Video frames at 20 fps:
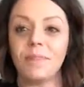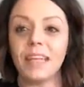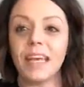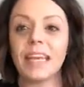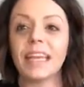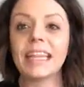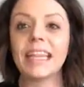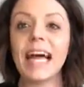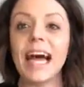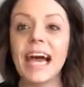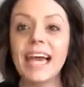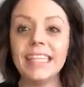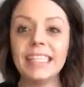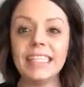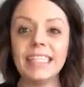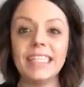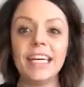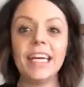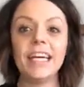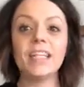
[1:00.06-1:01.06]

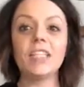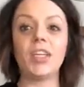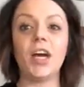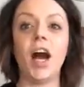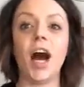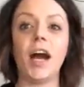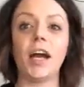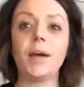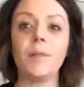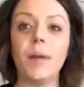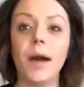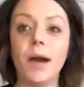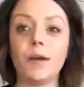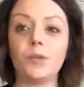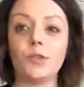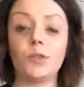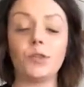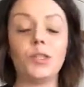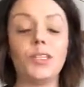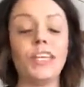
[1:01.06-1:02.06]
let's talk about
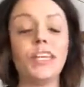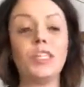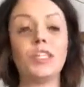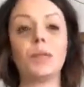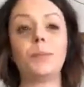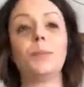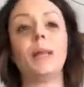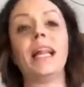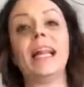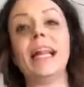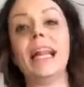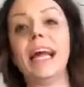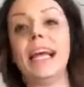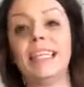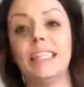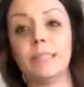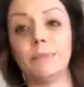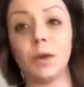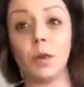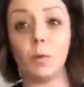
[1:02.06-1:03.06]
strategic
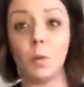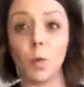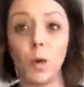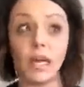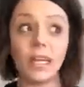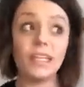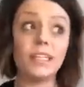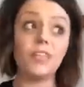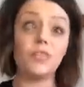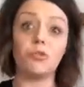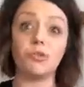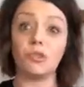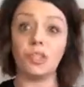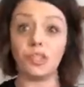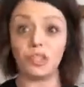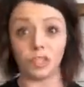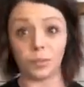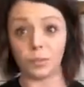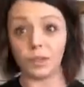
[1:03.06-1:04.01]
placement. What is strategic